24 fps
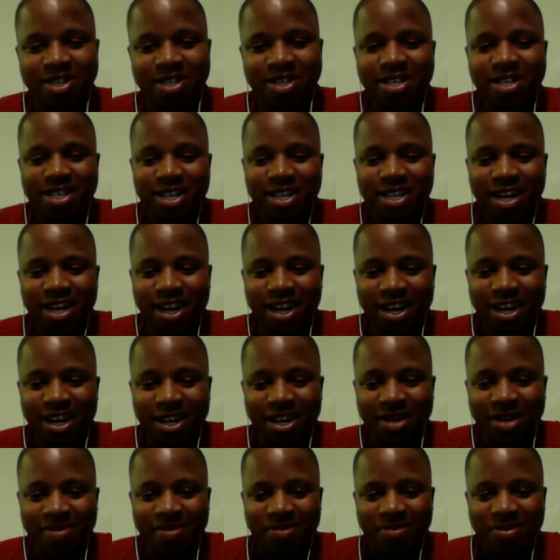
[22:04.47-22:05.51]

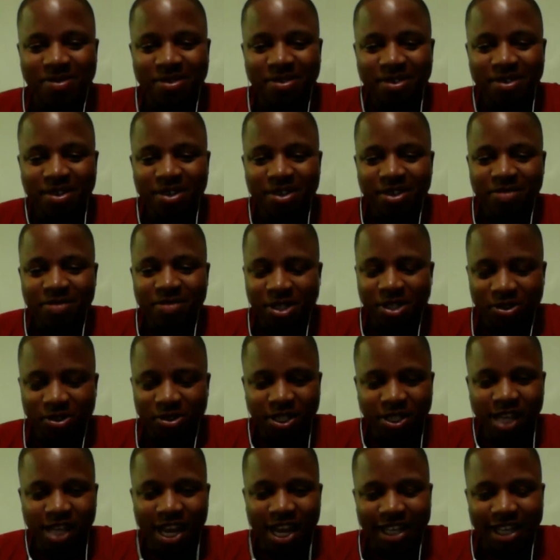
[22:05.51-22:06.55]
But you were
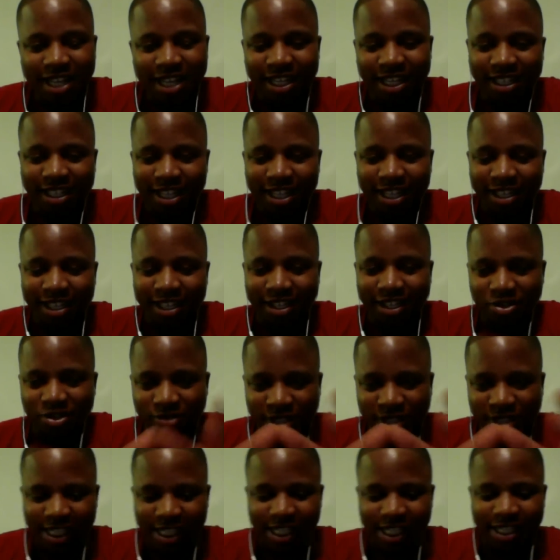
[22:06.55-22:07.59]
saying that you
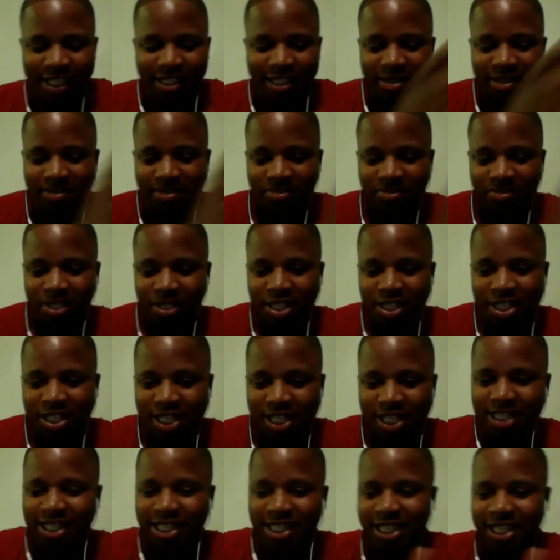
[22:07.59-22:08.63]
see some
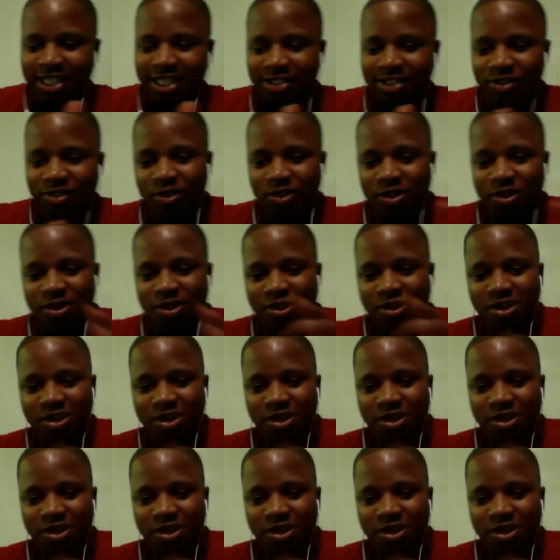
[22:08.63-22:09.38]
statistics or